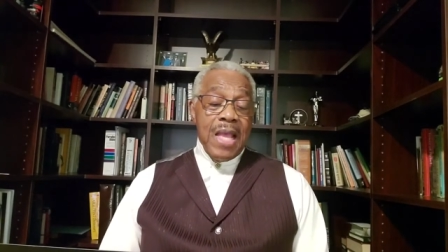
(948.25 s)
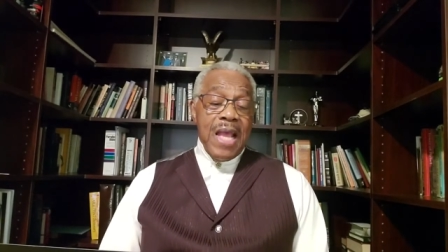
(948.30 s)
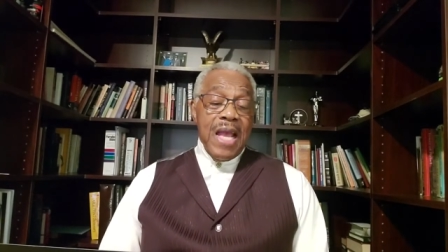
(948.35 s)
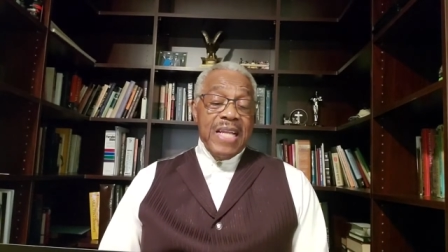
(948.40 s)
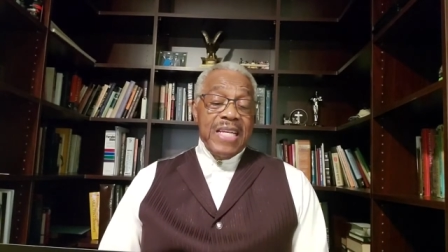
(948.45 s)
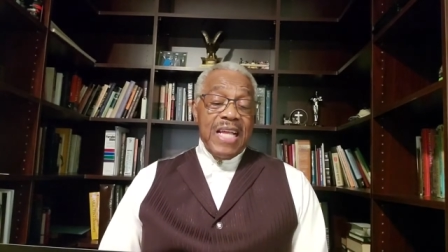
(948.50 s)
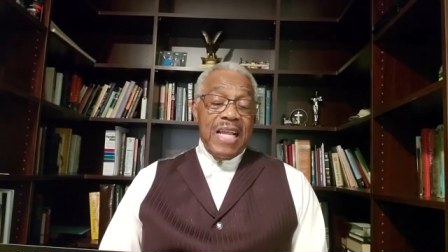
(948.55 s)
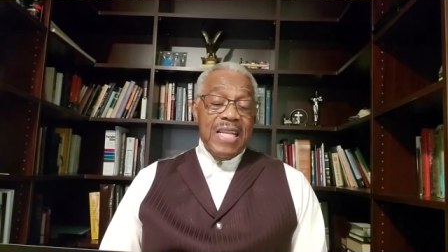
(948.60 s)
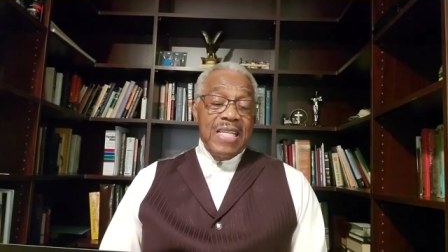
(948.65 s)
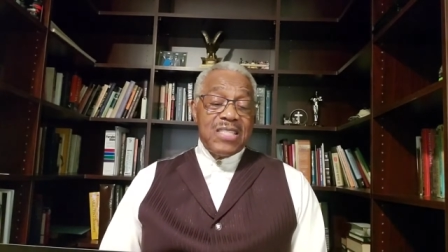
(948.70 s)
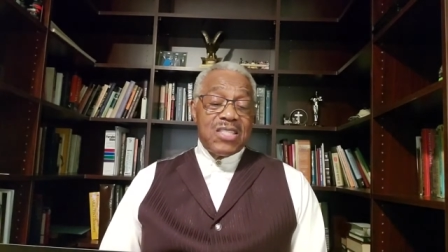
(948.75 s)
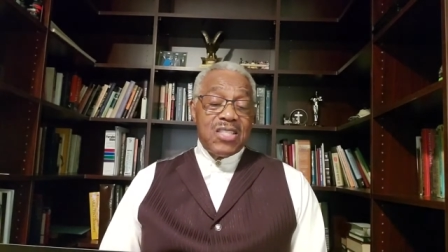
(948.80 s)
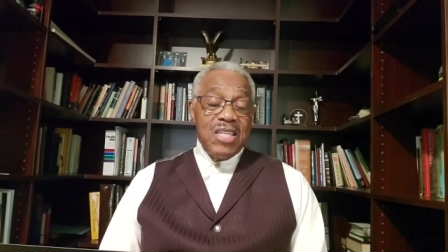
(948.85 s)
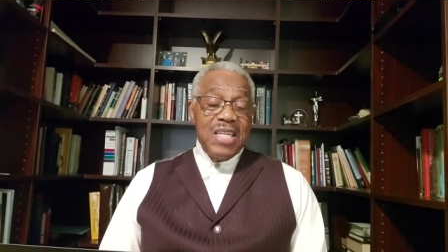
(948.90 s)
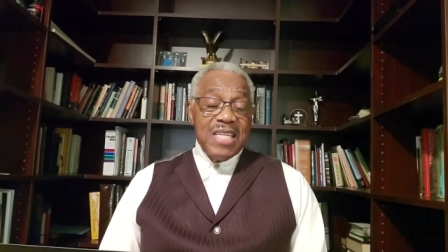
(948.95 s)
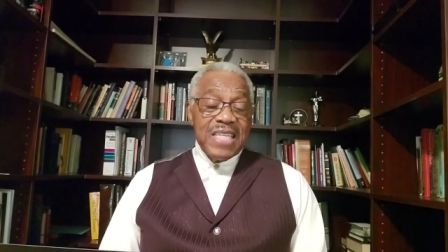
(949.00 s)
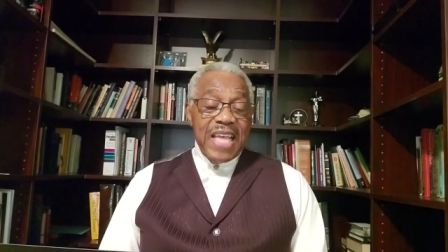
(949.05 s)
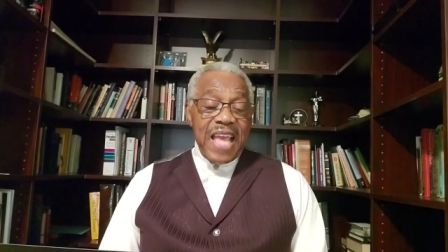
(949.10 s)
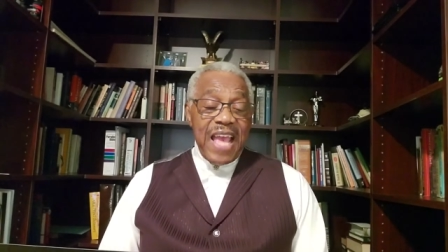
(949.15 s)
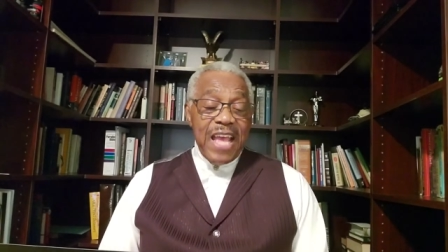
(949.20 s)
Now listen
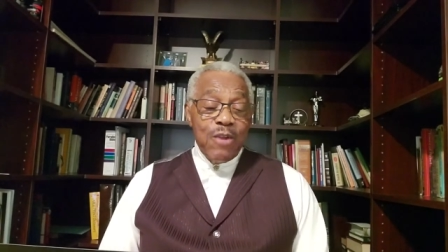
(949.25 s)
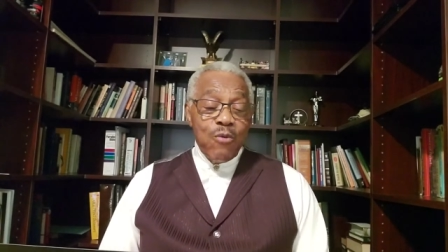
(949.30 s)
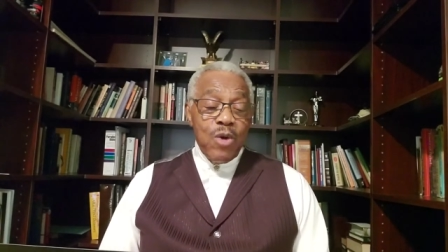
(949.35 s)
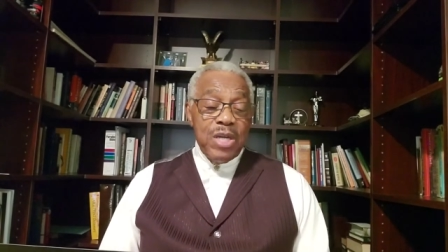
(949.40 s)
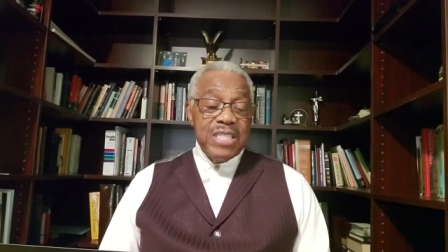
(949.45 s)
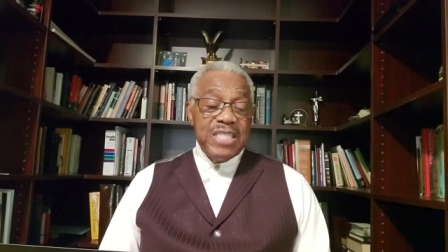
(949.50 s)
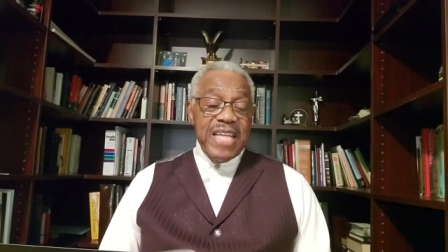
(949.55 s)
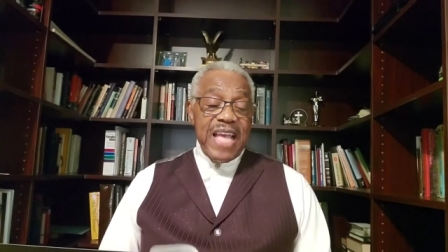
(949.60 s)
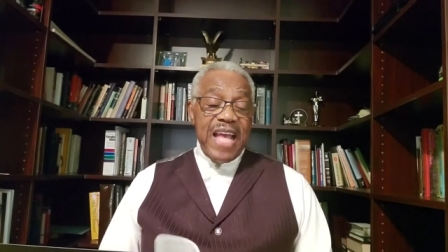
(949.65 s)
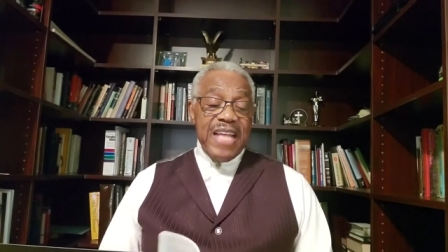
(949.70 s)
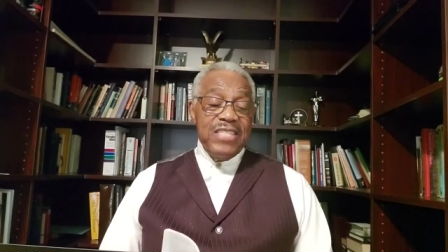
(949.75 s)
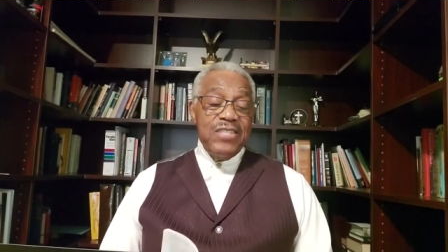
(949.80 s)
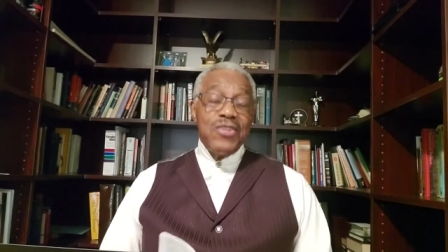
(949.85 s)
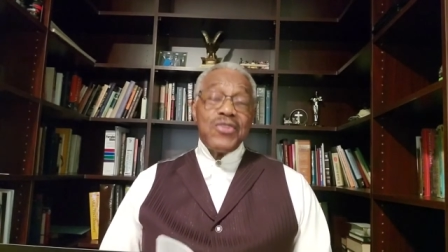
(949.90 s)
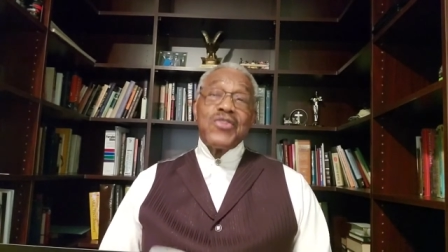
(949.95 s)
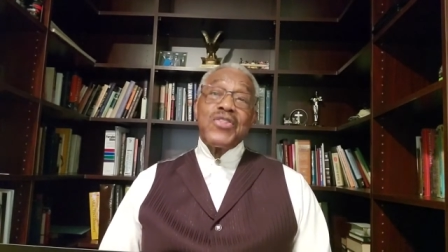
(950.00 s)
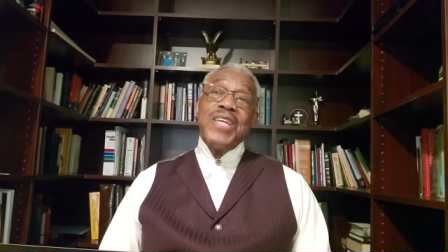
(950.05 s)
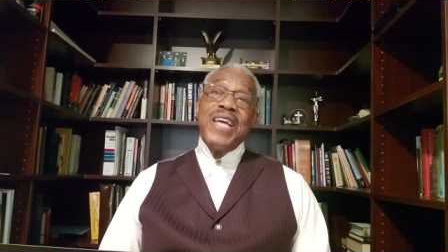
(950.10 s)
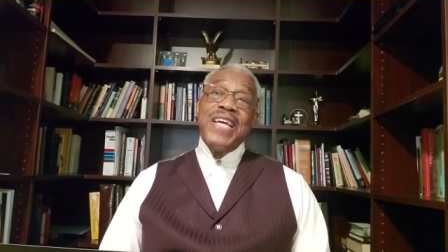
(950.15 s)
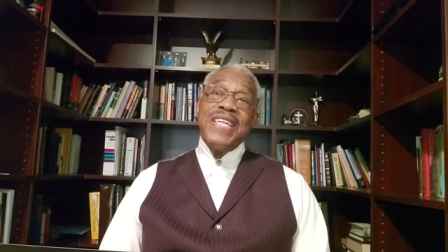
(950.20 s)
again what Daniel
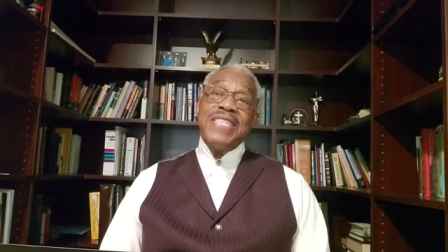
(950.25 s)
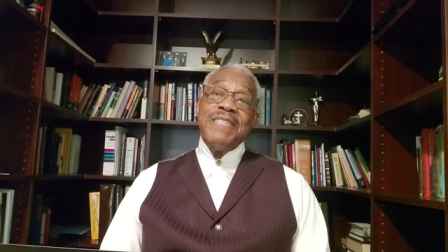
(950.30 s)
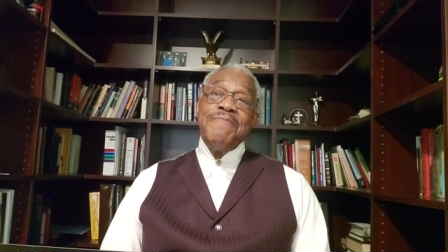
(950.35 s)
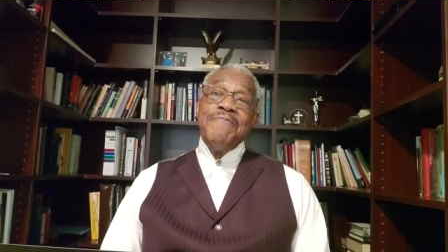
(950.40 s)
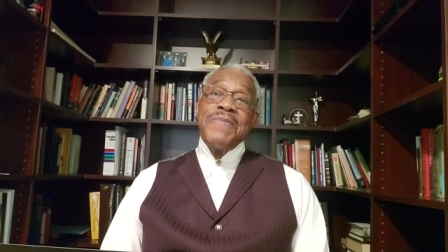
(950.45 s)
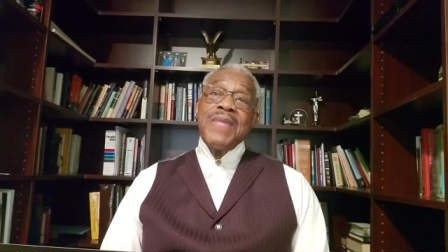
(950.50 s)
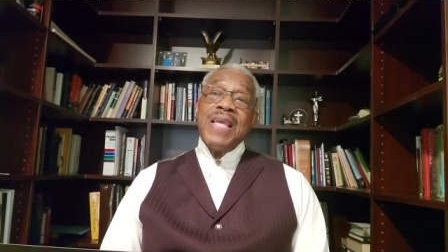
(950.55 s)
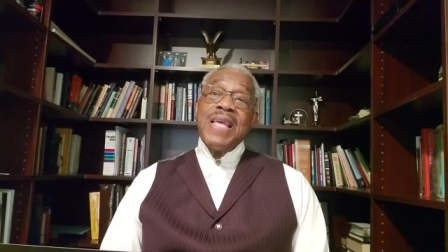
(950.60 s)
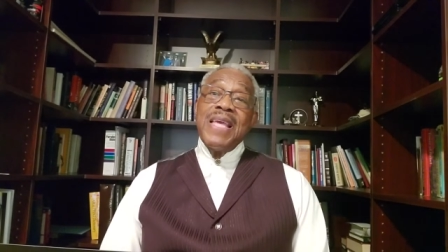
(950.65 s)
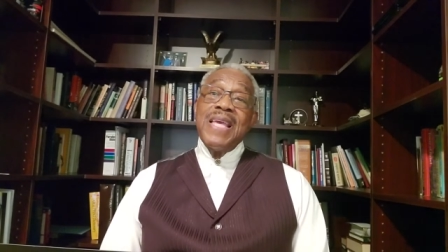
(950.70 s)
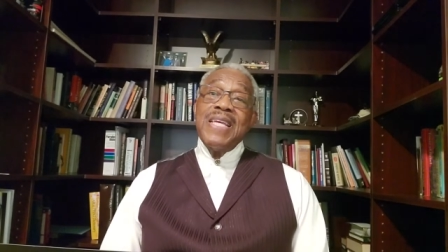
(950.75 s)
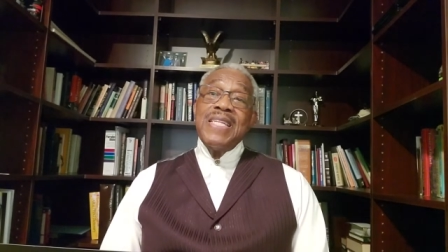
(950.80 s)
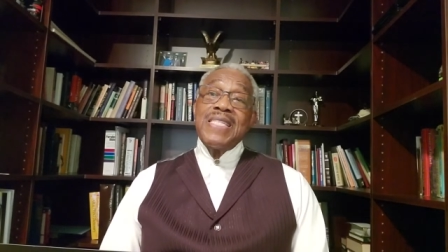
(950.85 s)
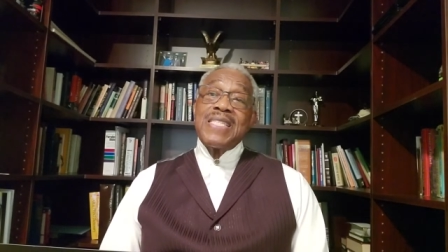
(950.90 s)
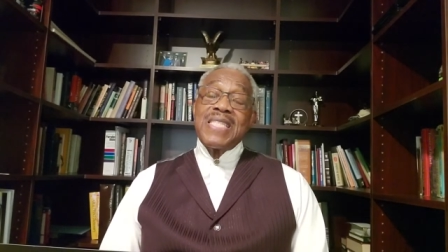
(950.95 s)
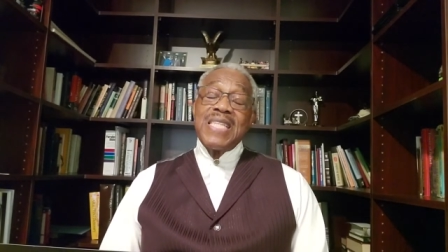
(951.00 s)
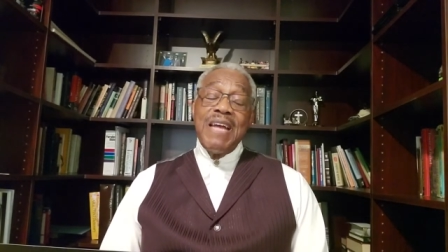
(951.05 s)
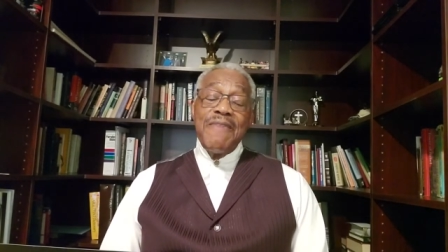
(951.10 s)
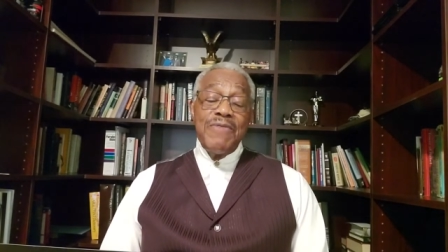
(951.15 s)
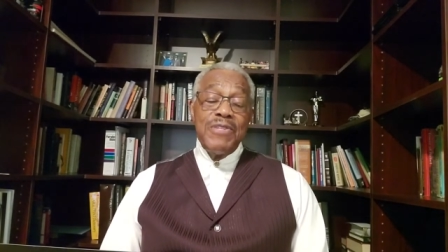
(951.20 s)
said in
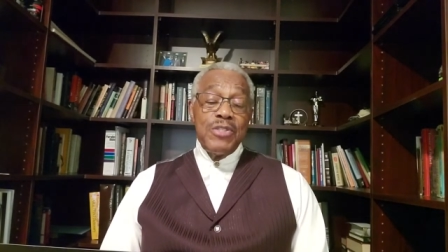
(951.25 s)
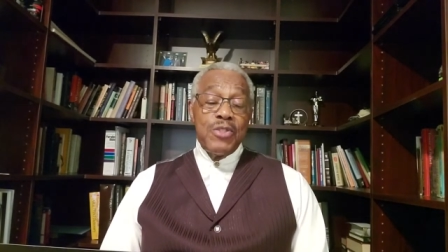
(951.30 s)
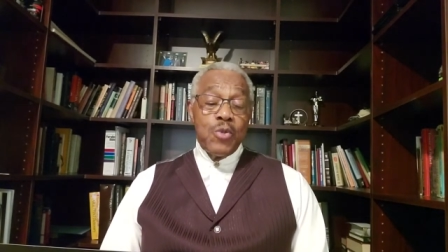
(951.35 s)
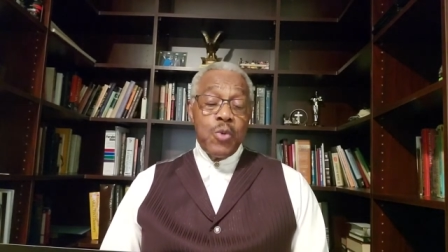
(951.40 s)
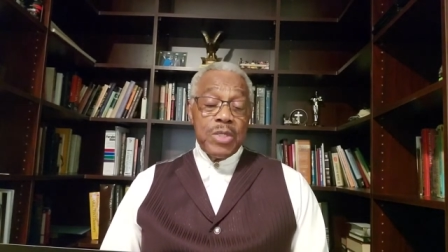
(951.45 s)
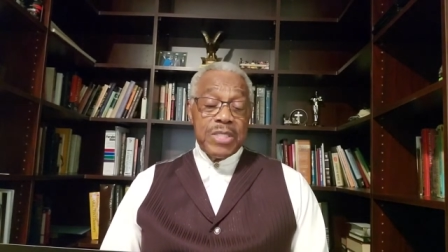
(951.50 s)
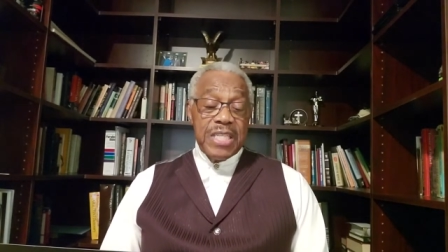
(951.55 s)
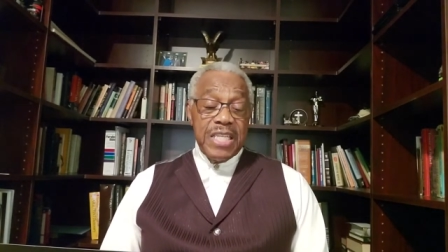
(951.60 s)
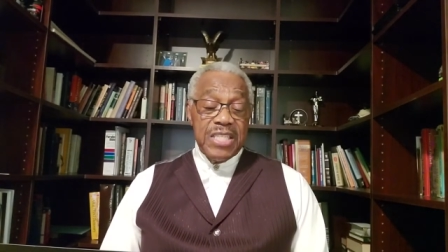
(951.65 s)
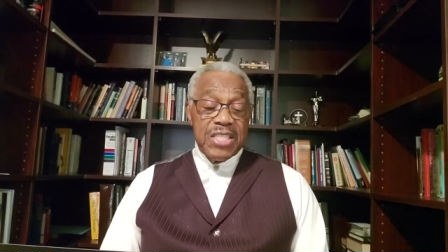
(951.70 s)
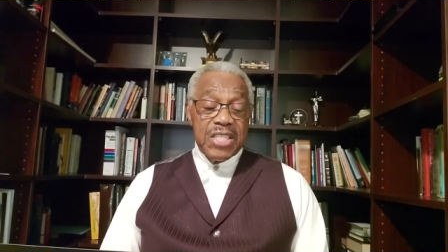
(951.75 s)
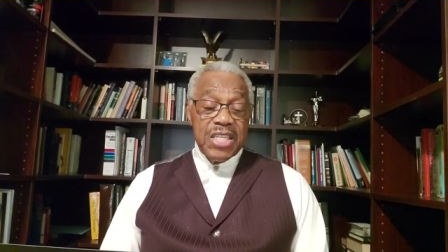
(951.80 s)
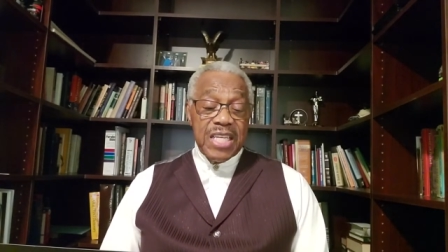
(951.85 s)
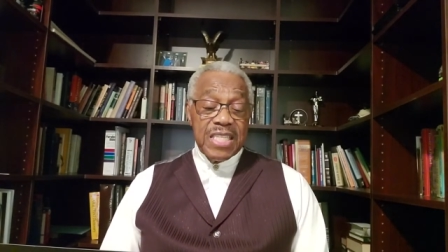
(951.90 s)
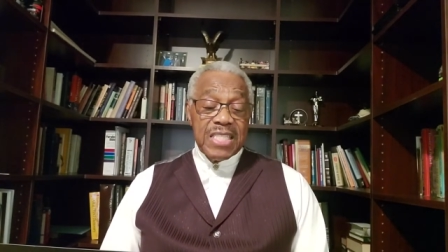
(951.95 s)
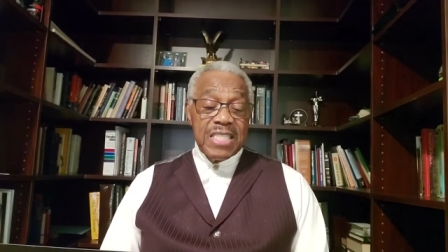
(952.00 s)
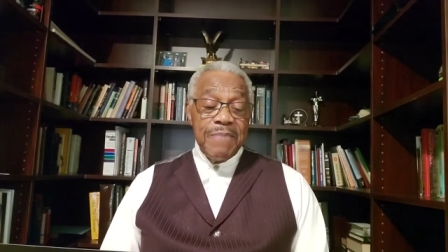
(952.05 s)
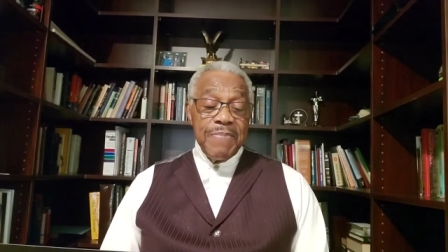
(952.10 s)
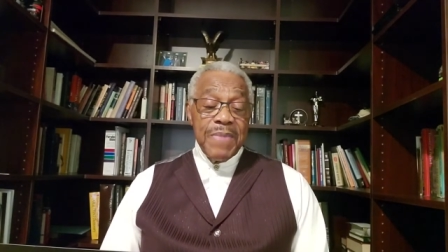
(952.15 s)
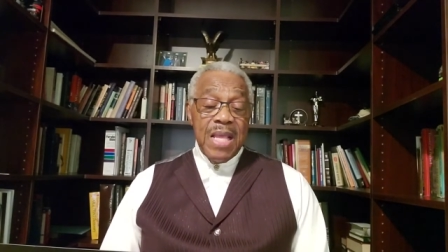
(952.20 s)

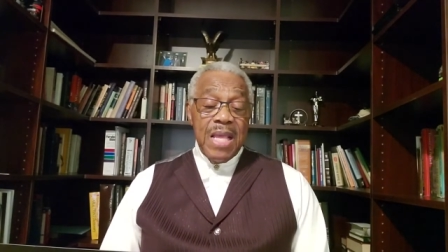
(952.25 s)
726.